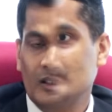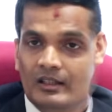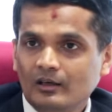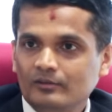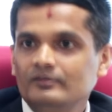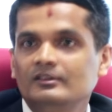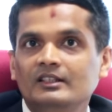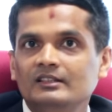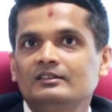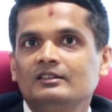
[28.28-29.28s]
Now,
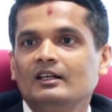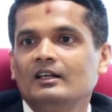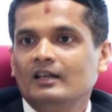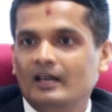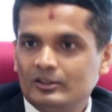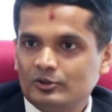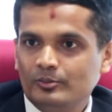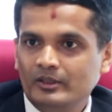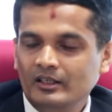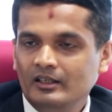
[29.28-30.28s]
this has
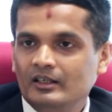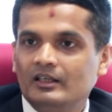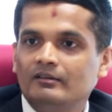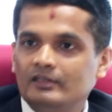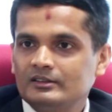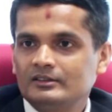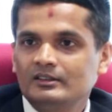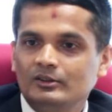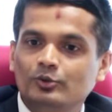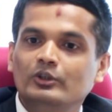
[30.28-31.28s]
to be reversed.
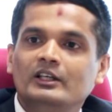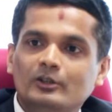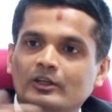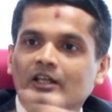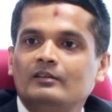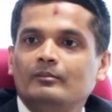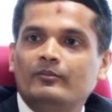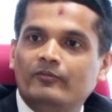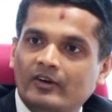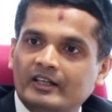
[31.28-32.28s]
You need to get
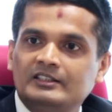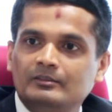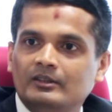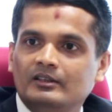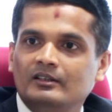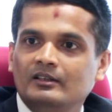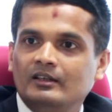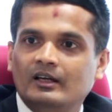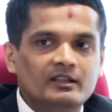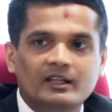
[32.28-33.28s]
flexible.
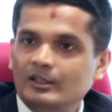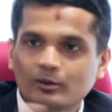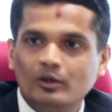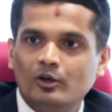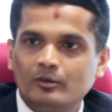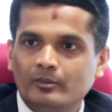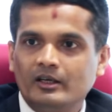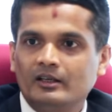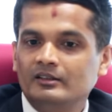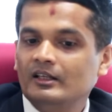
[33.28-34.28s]
And then you will not
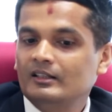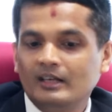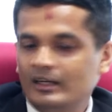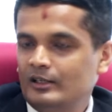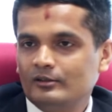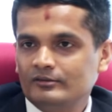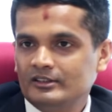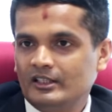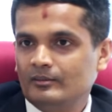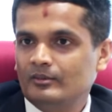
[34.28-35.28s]
break. Then the height of
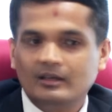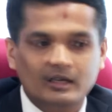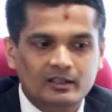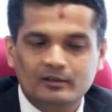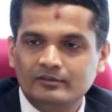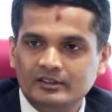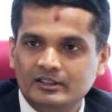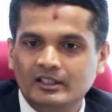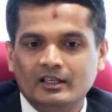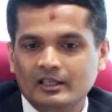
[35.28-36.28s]
the table, height of the
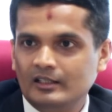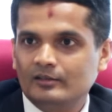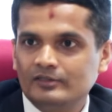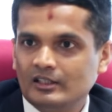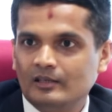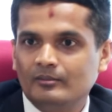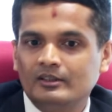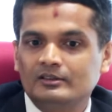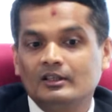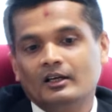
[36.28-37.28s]
chair, height of the
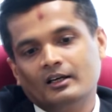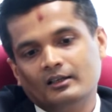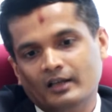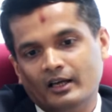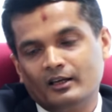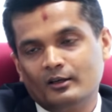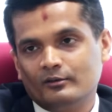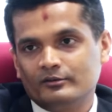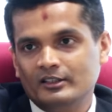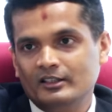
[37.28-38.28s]
armrest, angle
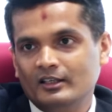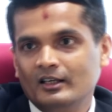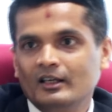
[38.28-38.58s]
of the